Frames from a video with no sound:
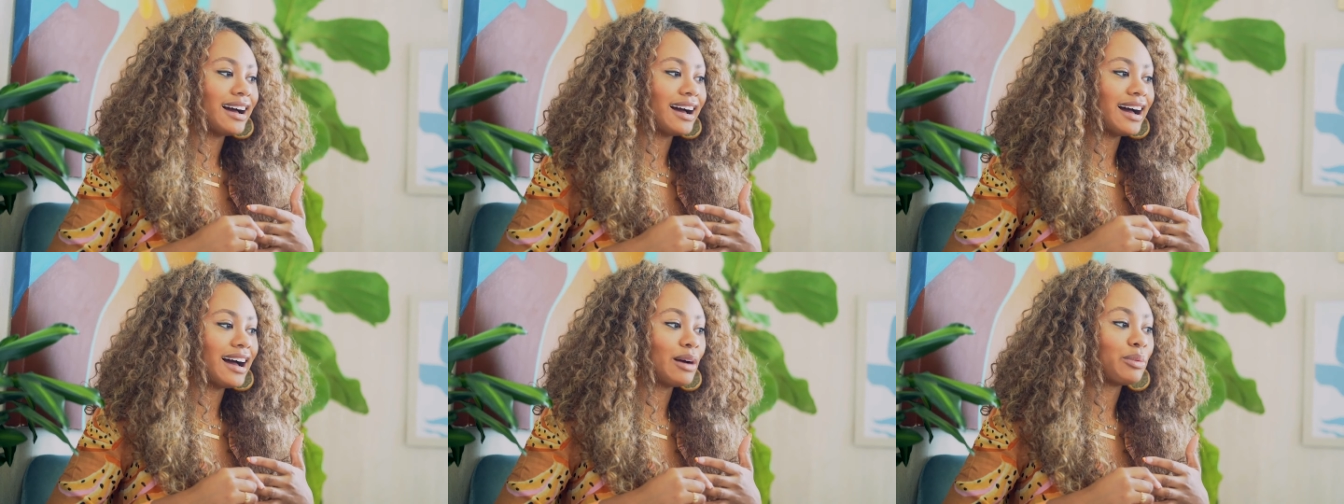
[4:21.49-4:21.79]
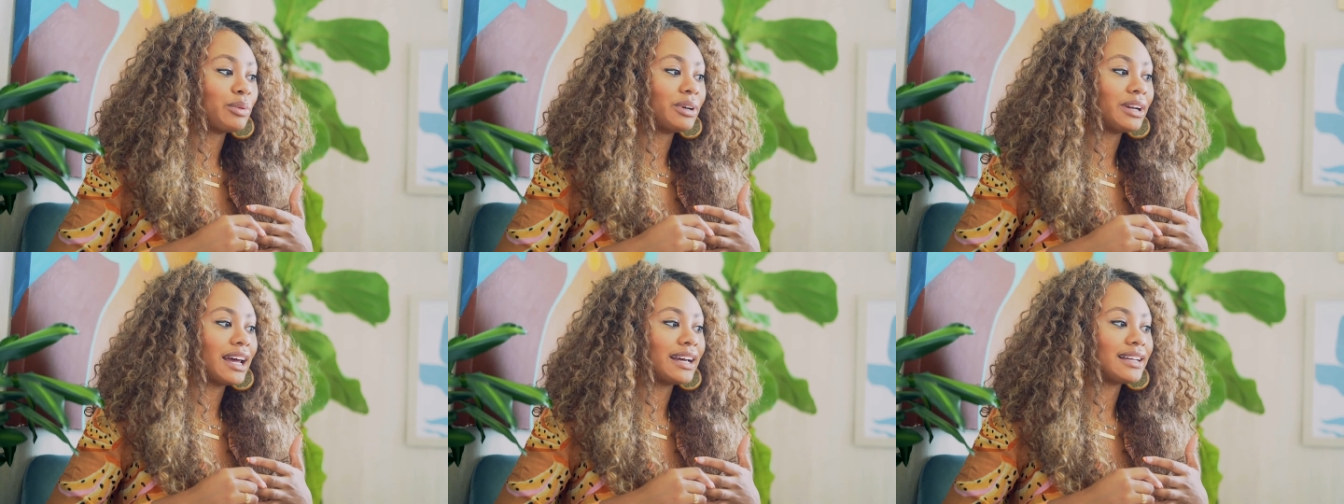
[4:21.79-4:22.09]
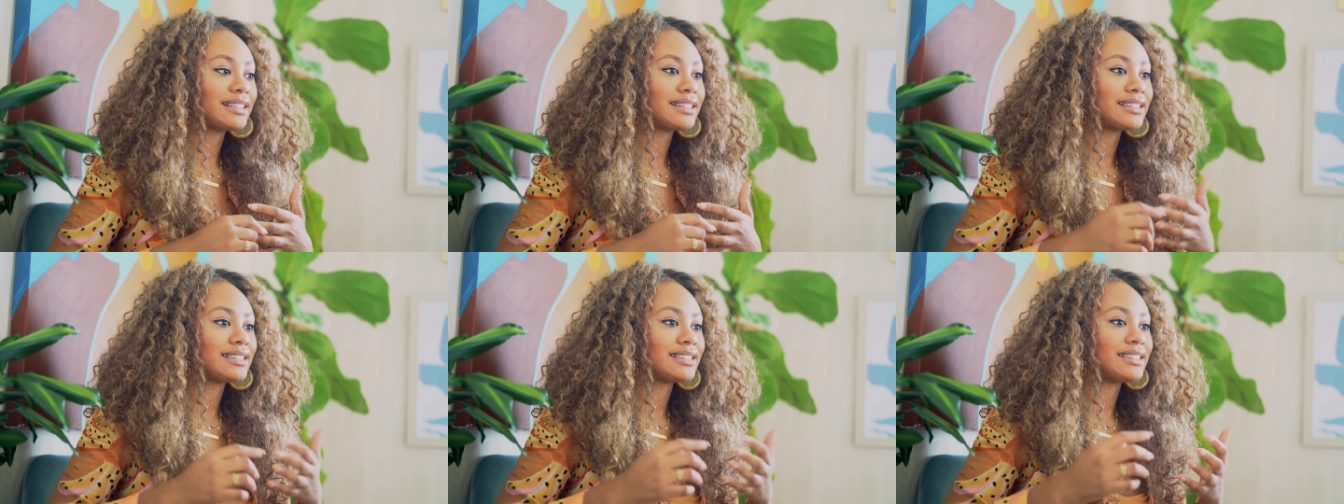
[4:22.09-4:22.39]
I would
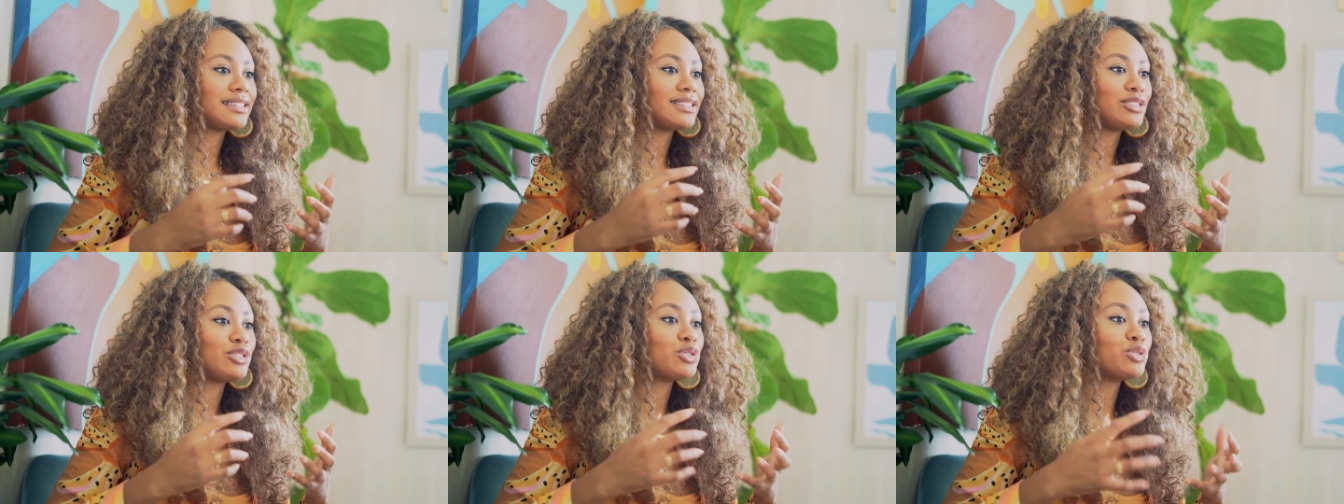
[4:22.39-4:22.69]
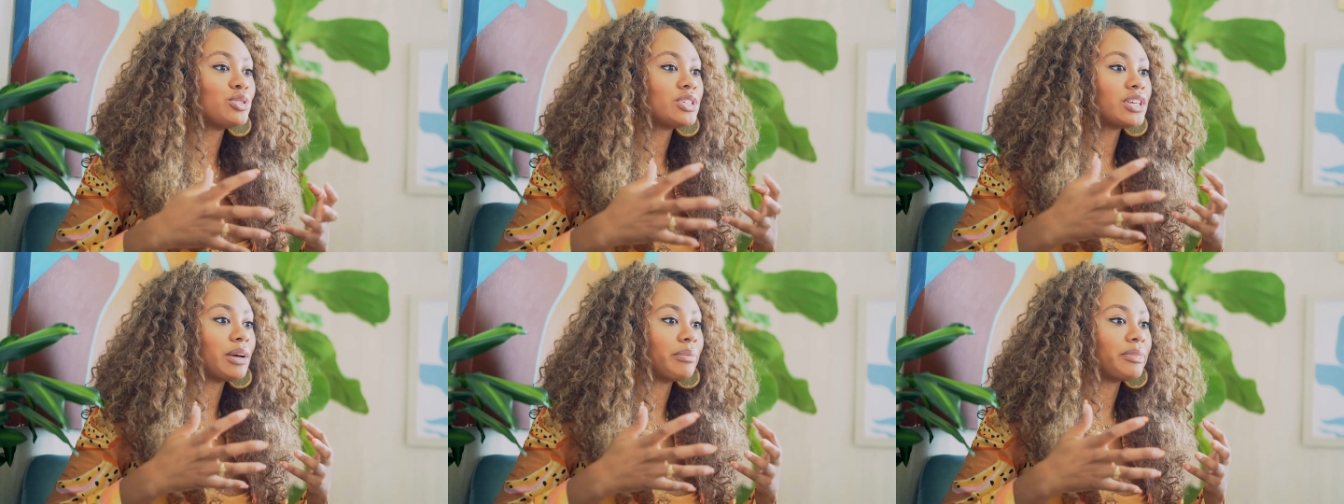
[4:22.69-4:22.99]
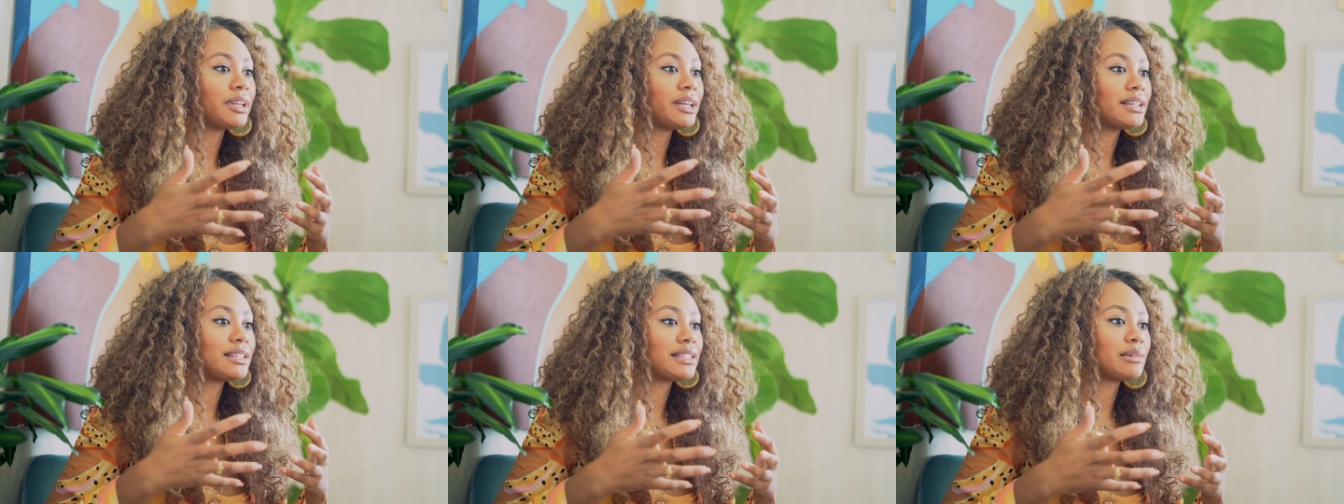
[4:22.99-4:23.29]
like to do
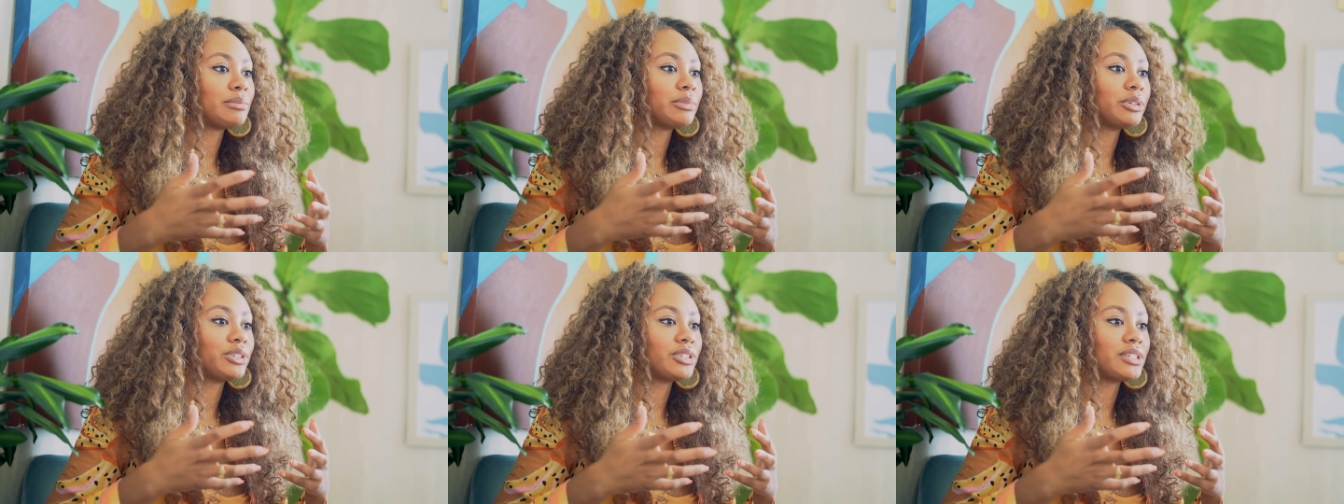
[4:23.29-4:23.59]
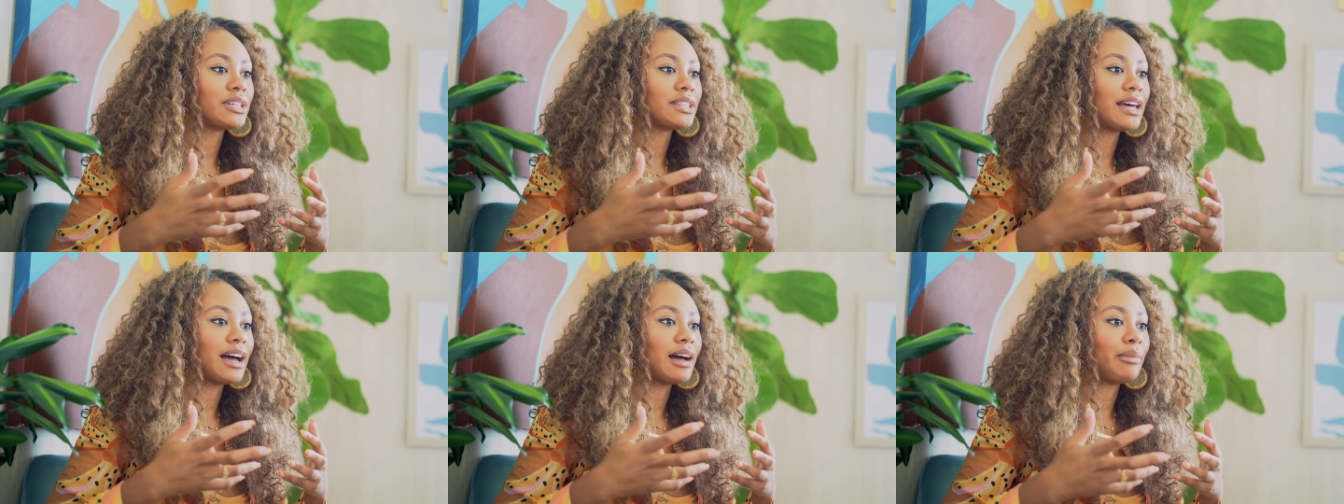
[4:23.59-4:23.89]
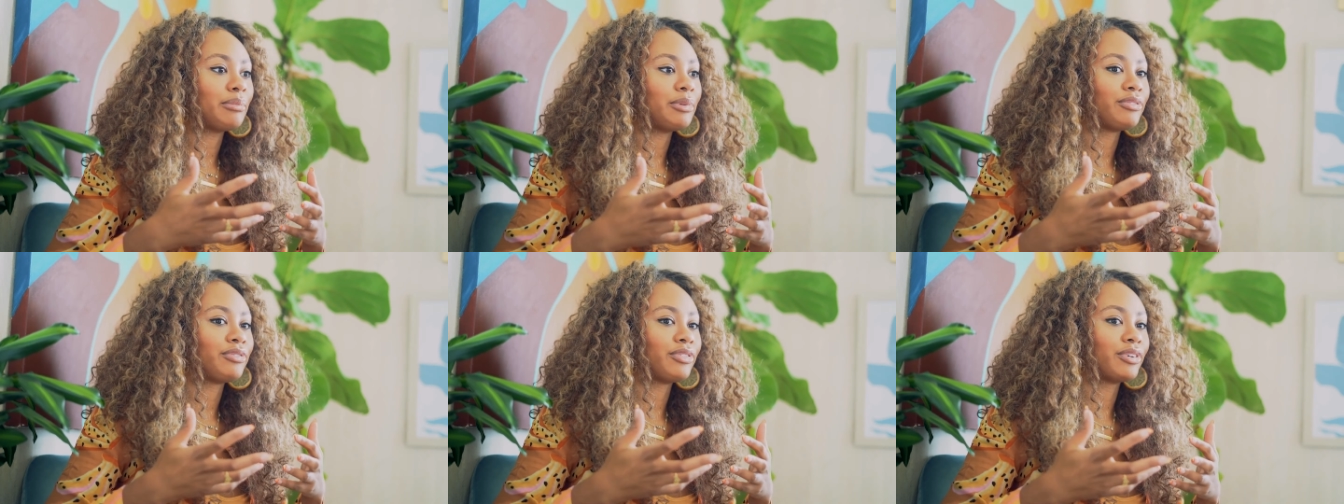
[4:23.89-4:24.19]
something similar to
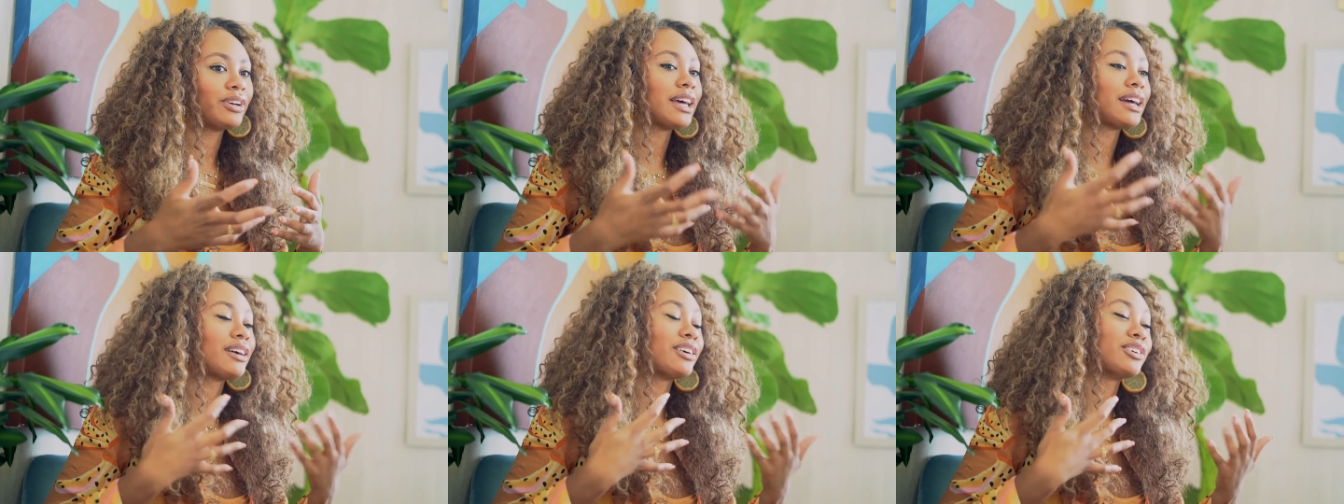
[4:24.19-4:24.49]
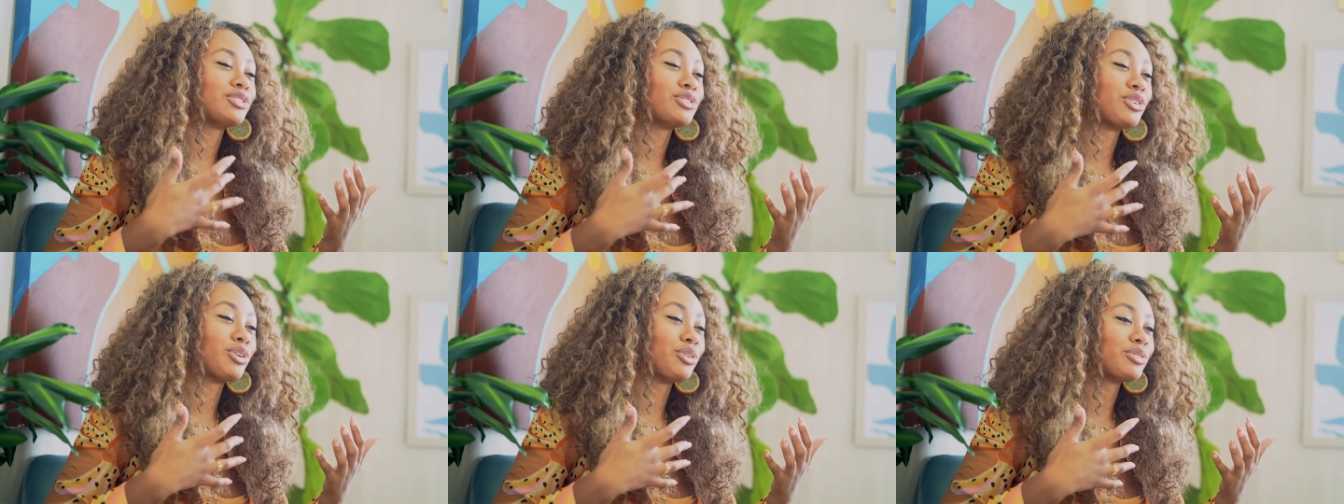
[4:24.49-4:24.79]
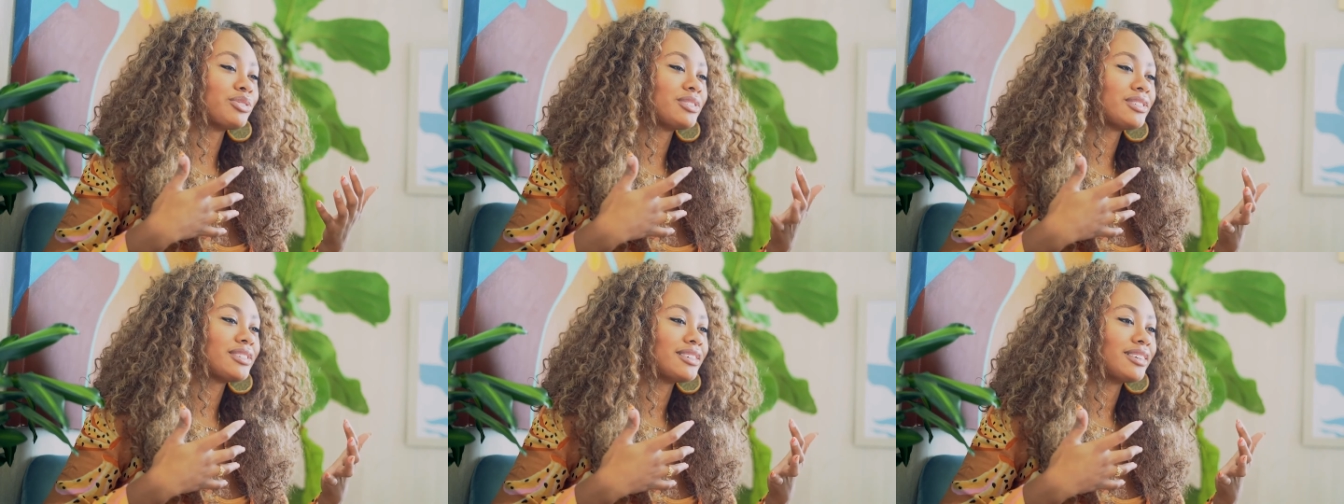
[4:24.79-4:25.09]
that, but for like
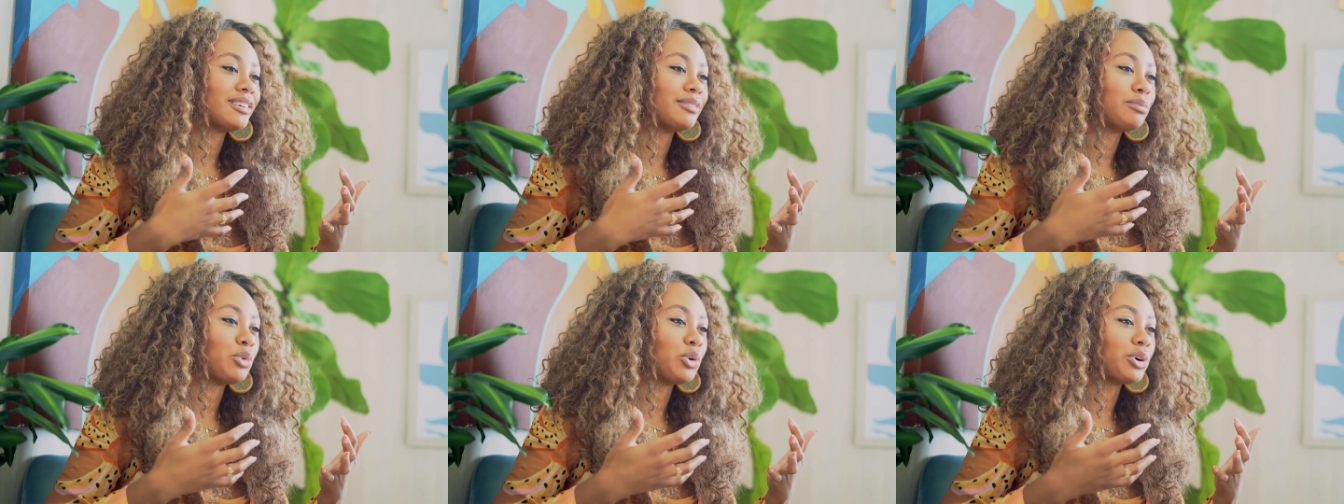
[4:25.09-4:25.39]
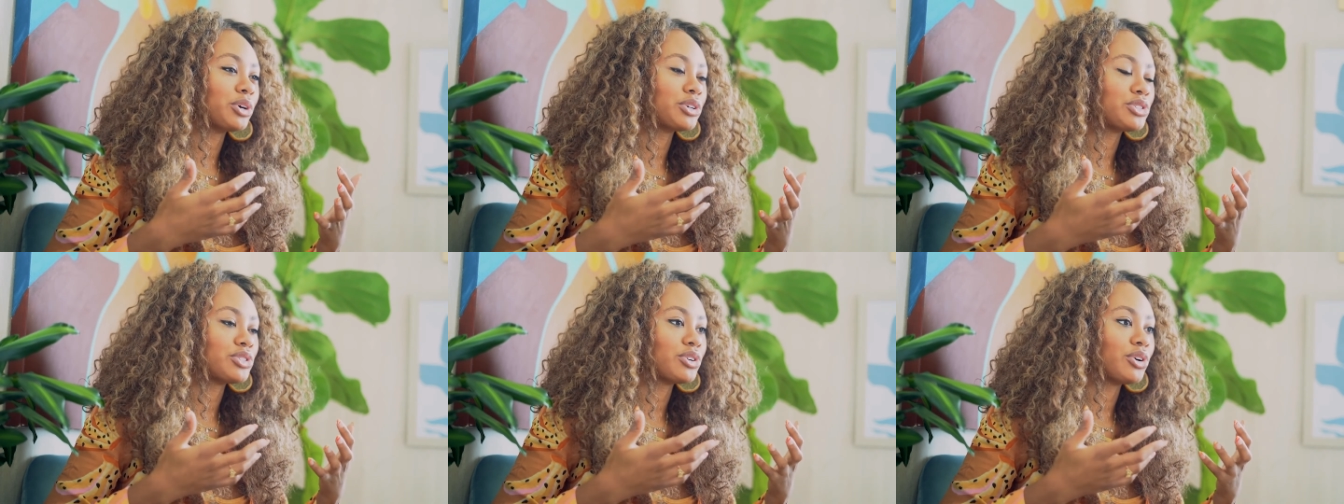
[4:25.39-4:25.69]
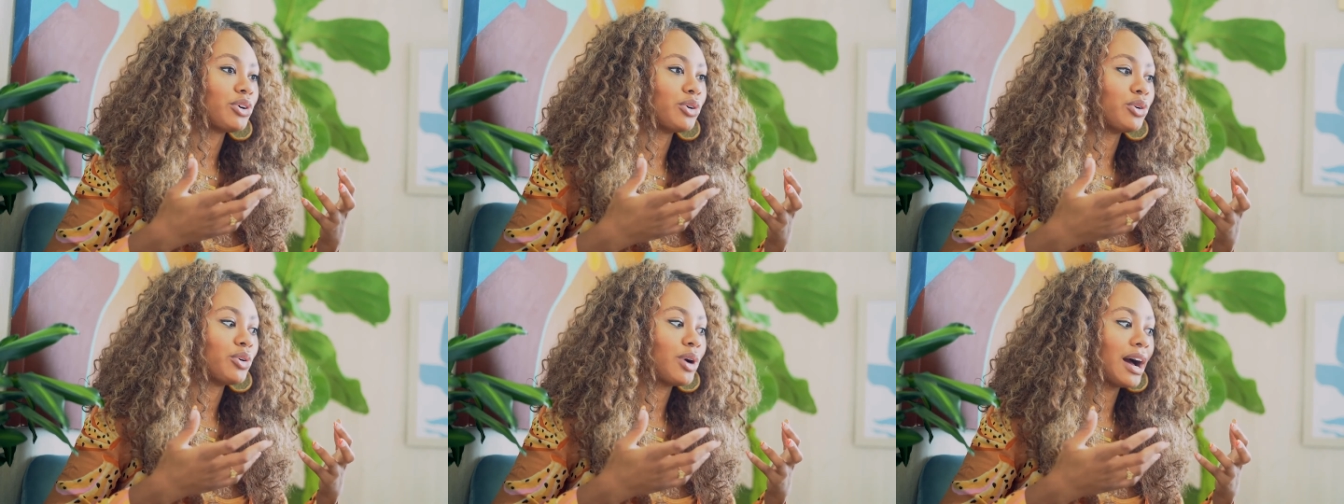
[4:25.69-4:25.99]
adults more
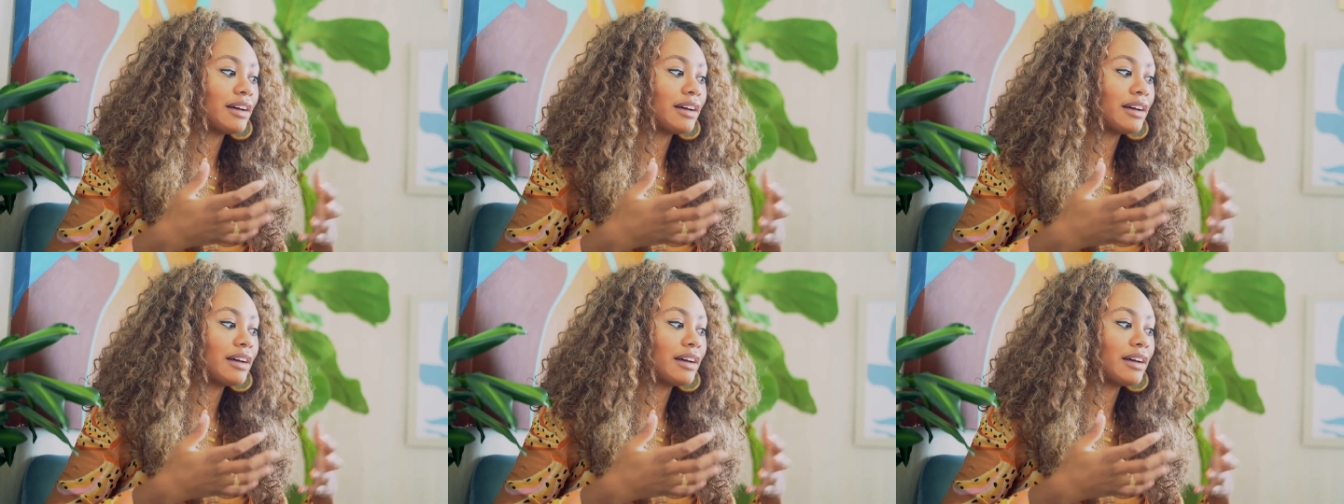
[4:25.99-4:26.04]
so.